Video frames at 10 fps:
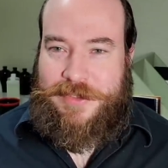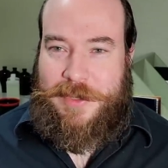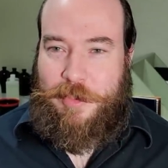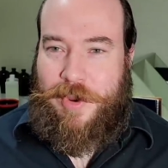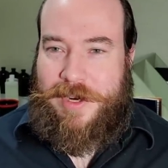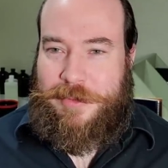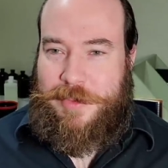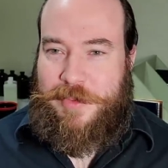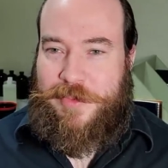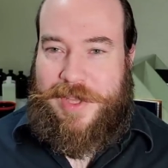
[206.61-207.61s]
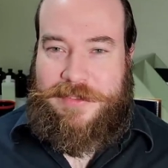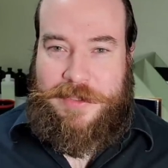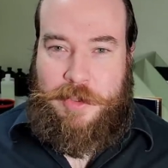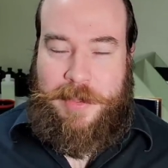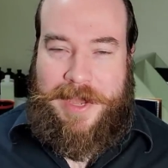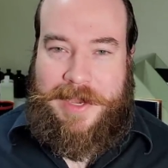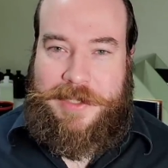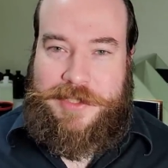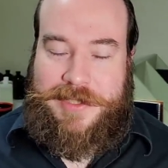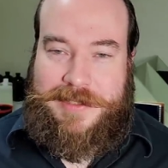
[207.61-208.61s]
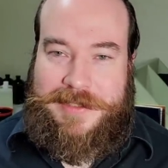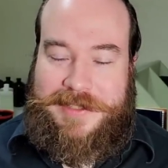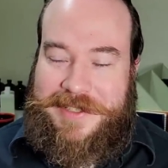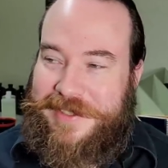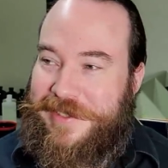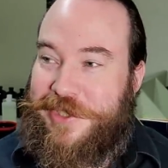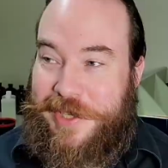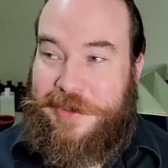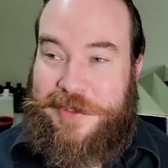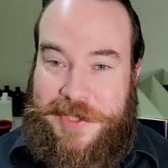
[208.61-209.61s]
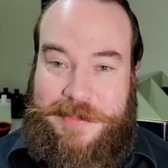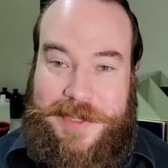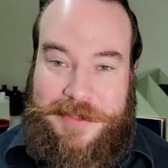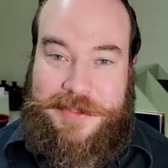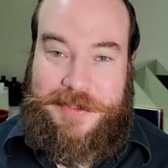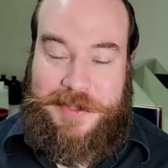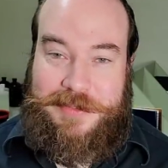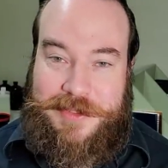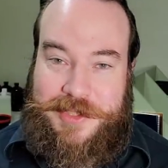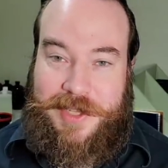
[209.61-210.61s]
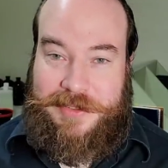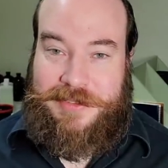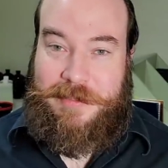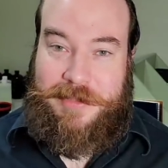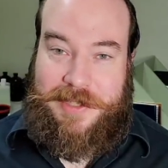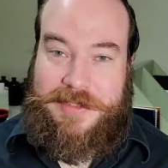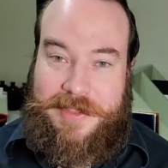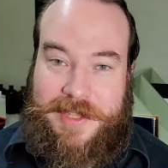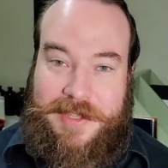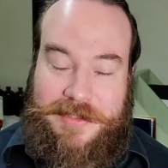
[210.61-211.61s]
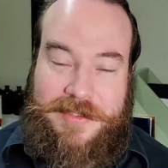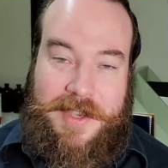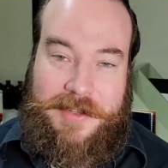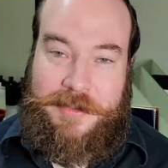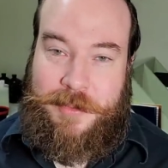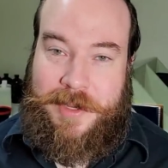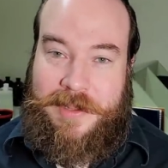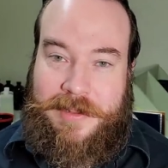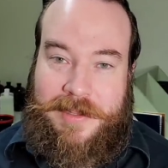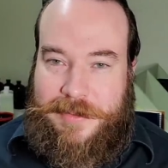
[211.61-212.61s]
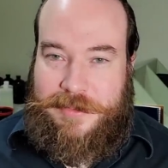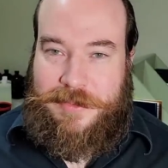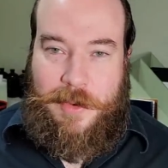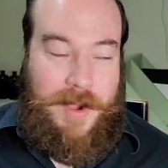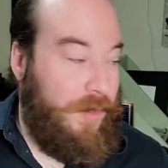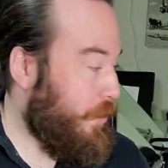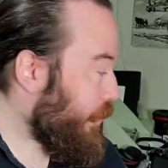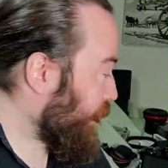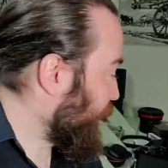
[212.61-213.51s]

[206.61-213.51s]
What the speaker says: product with fancy new packaging, it generally means that they've done something to the inside as well. So I don't think